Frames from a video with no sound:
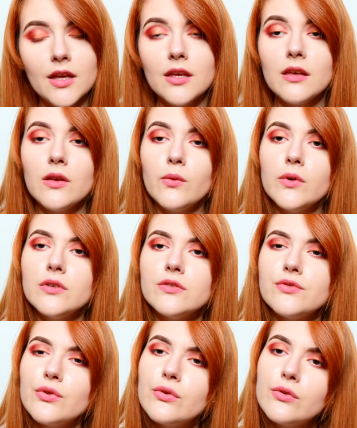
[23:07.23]
It
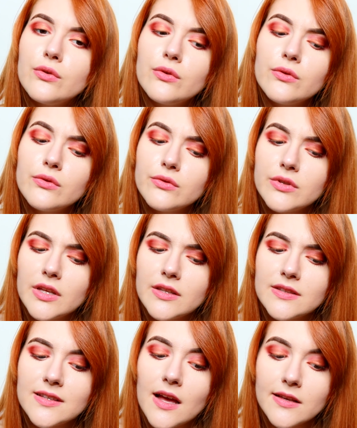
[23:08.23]
was old
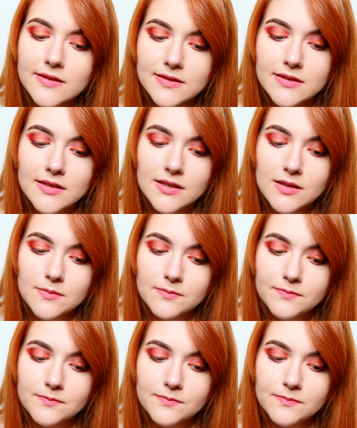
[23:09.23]
and dusty.